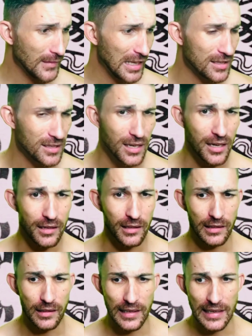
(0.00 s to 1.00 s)
so
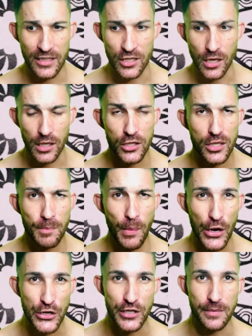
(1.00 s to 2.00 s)
it's not
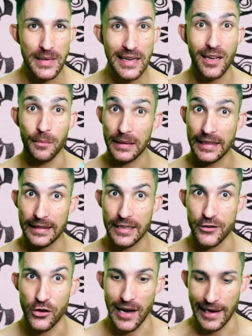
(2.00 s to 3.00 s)
supposed to be completely
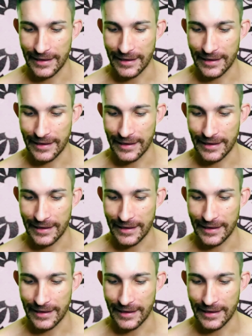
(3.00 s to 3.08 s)
dry.